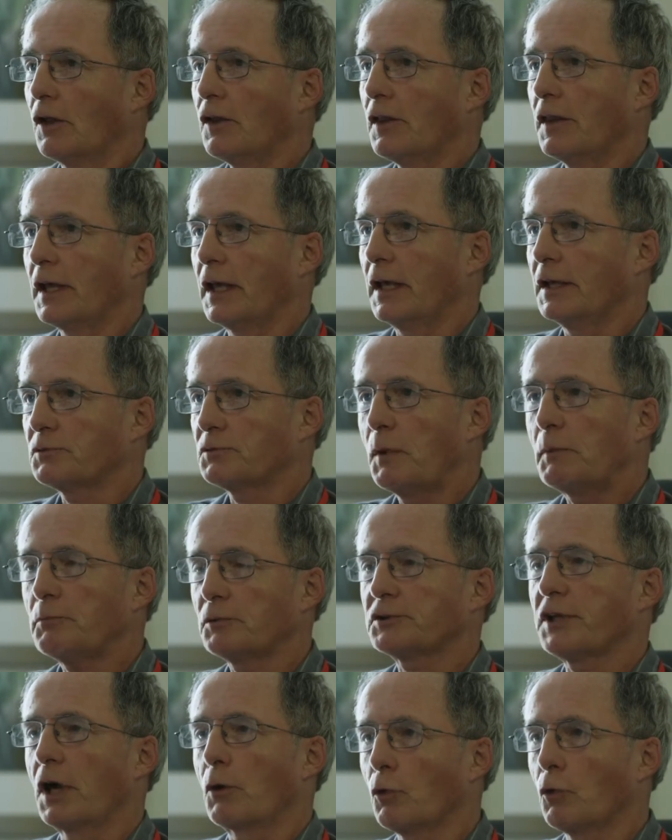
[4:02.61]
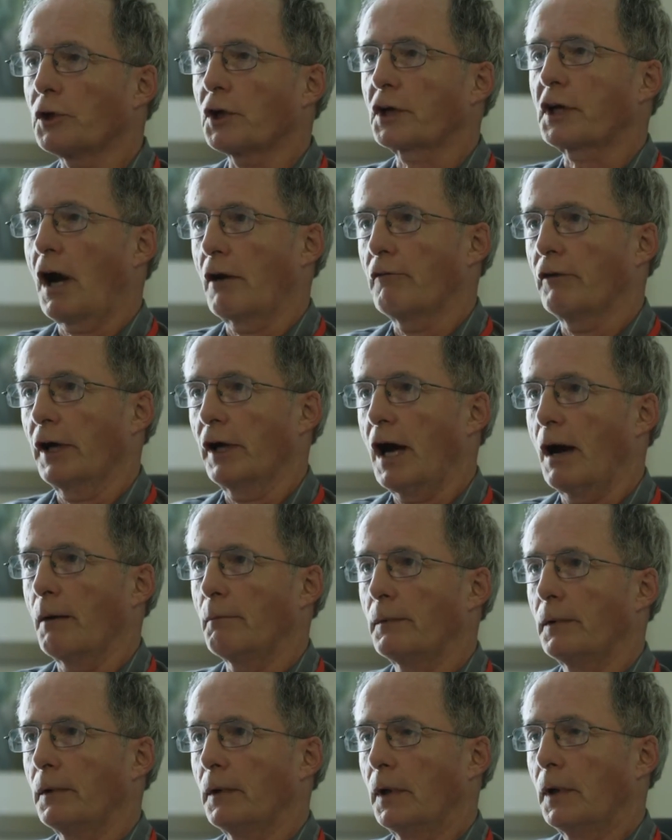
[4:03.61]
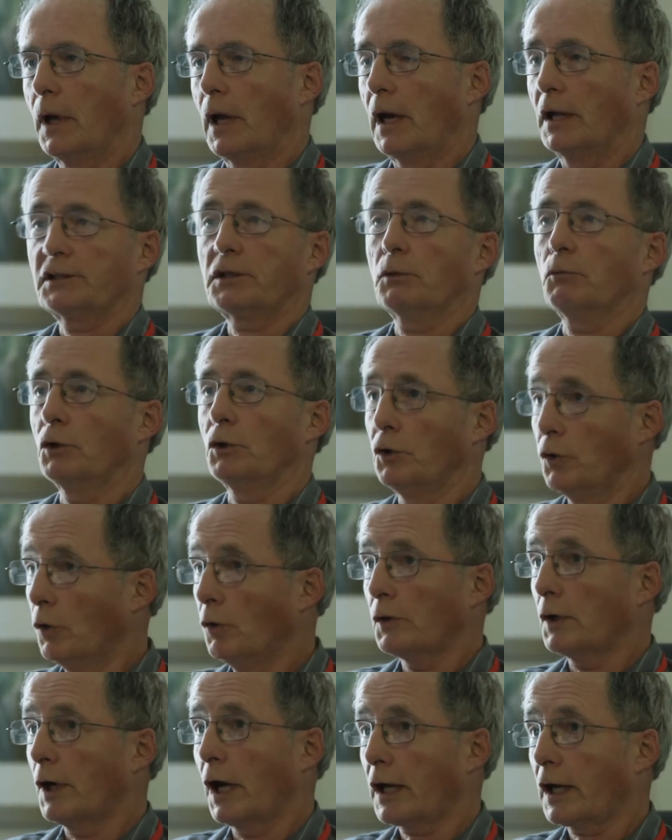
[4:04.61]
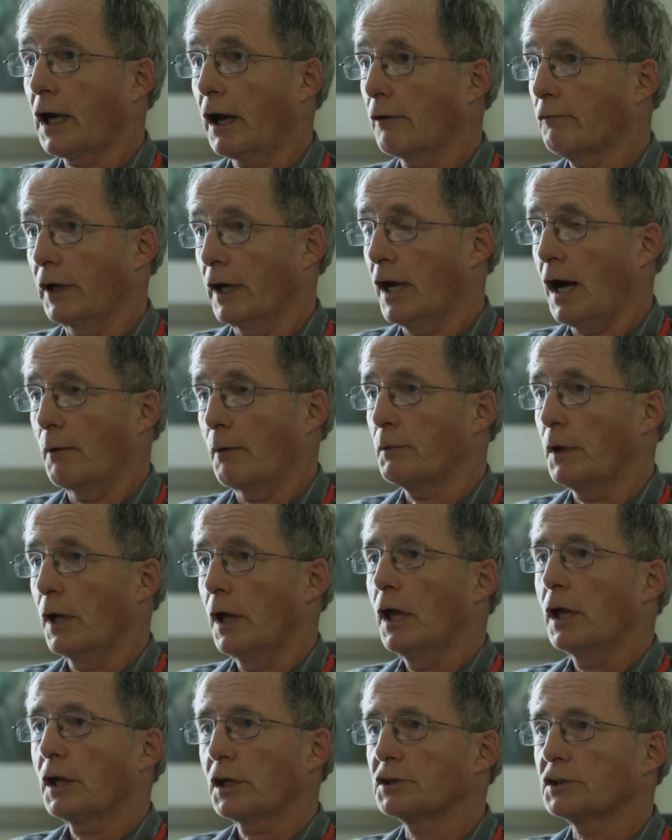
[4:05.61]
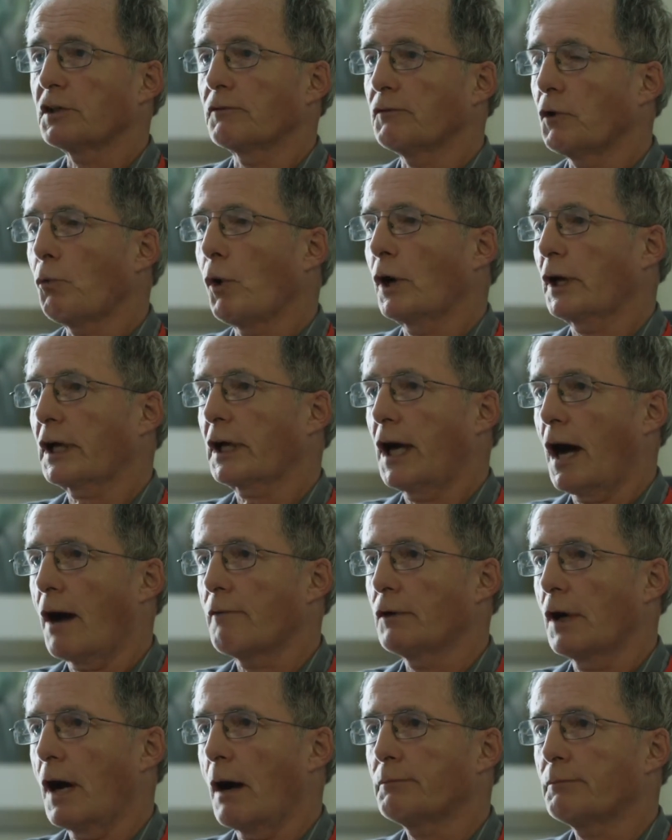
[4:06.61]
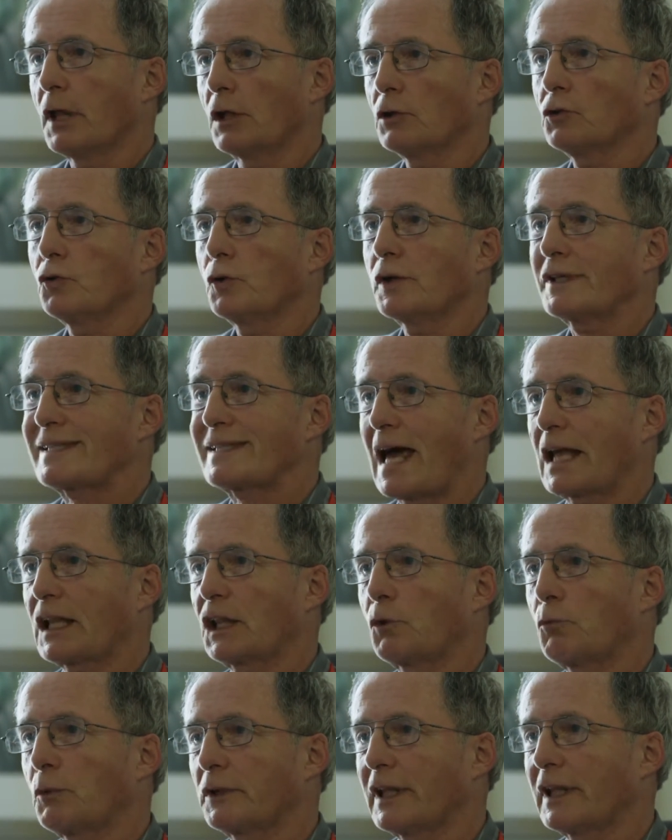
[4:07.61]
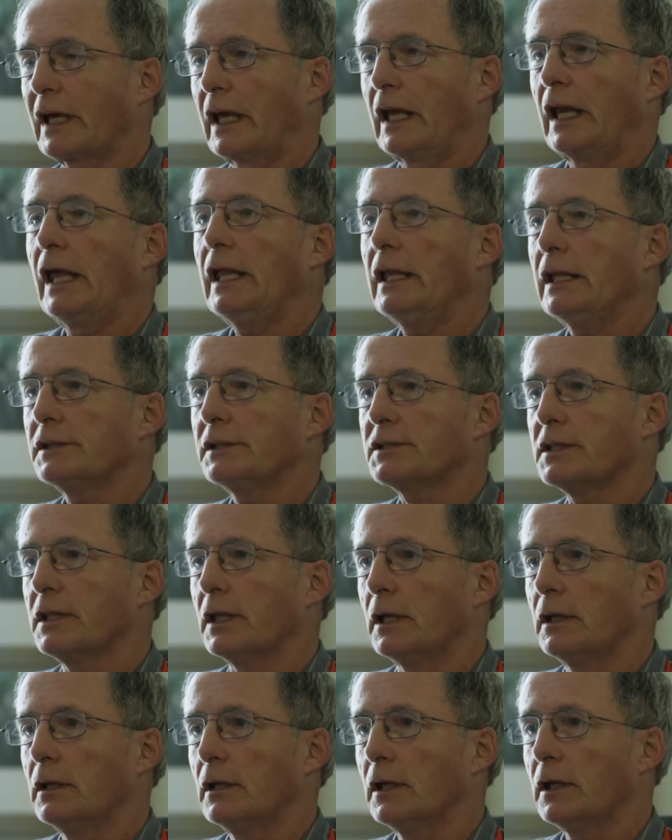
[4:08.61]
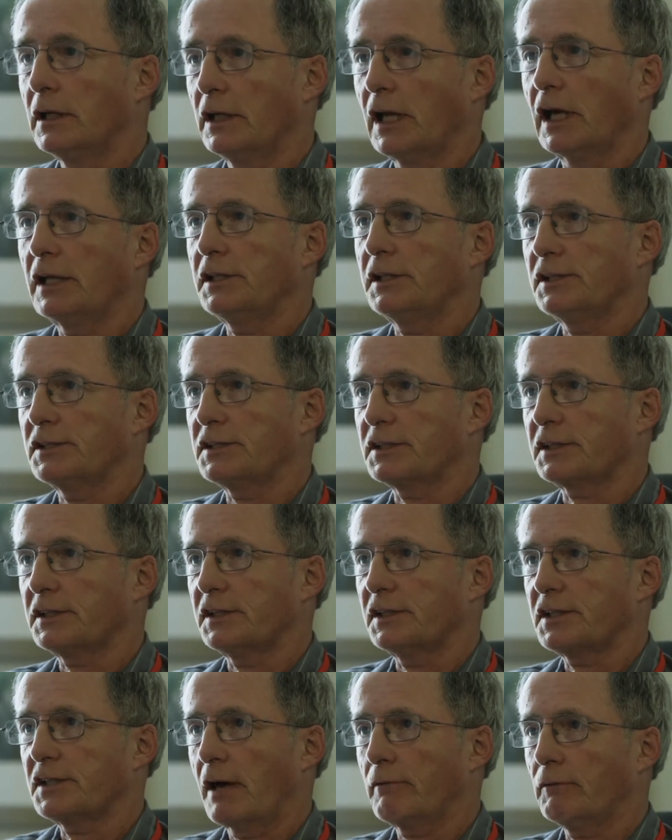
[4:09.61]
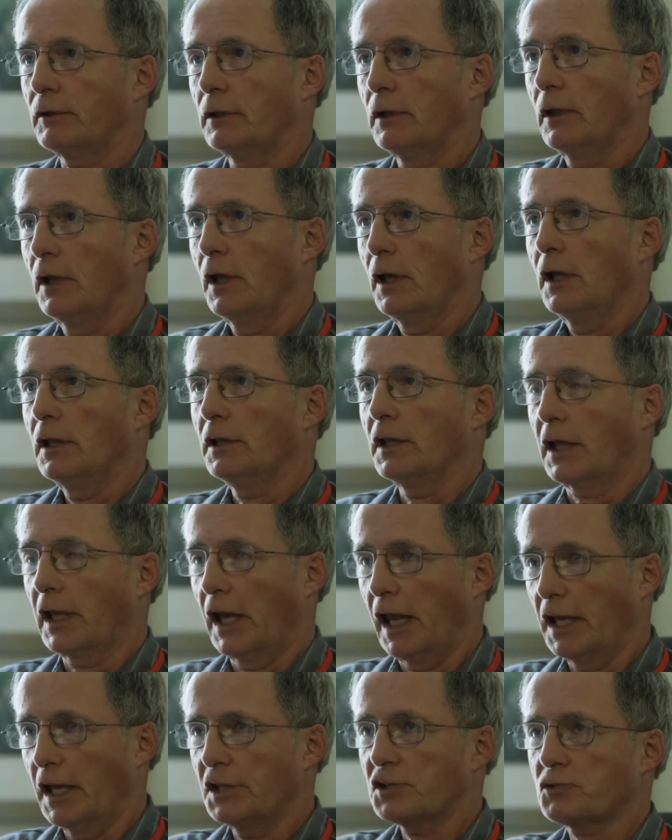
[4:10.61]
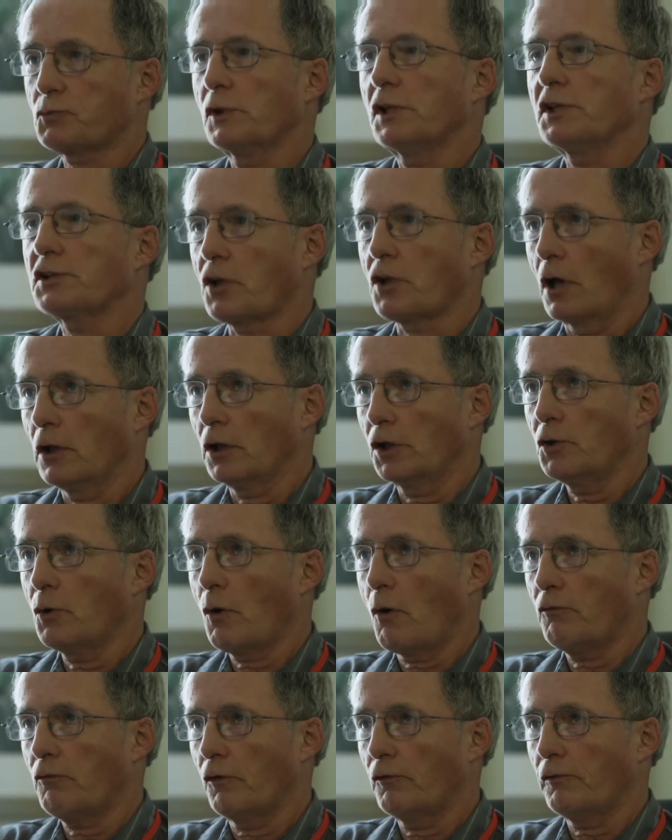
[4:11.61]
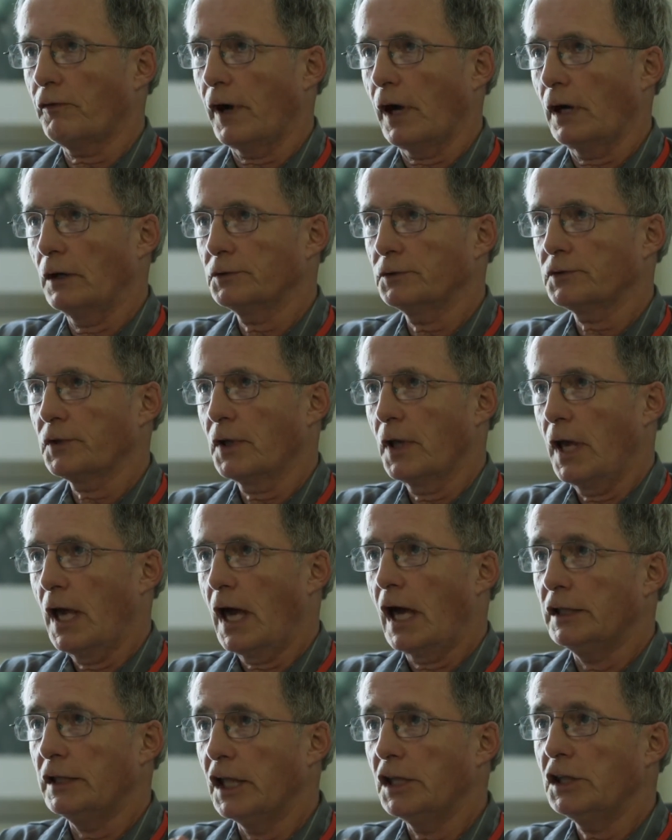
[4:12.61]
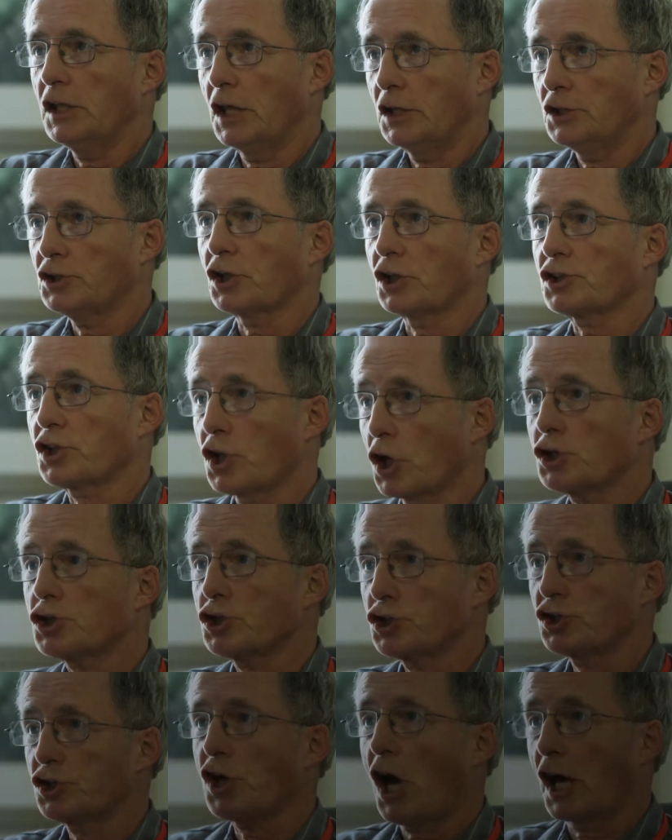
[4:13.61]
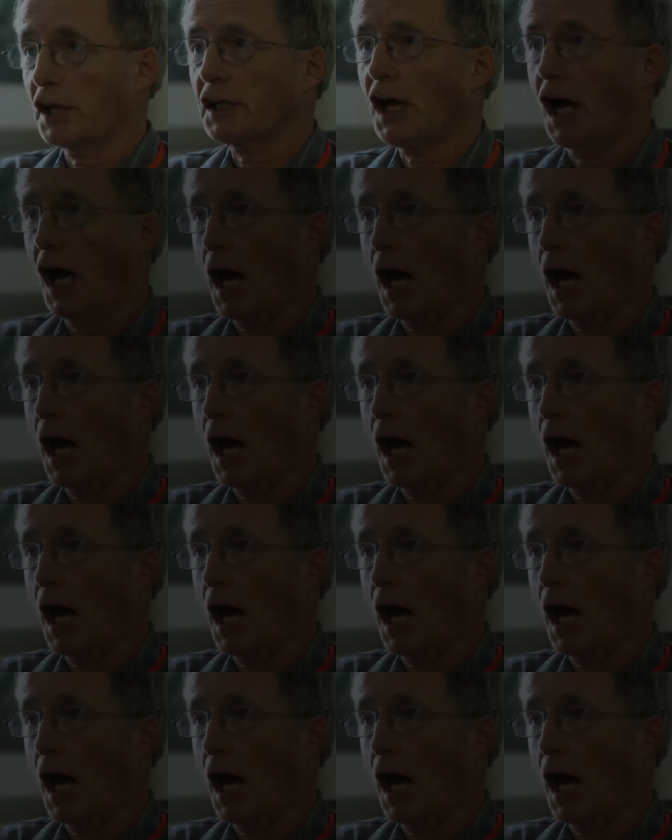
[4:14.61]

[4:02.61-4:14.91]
The other thing is, people say, well, they're covering up. And I say, well, no, they're not covering up. Because if they want to cover up, they'll do exactly what the Canadians did in 1967. The Canadians released all the UFO files, and then they just shut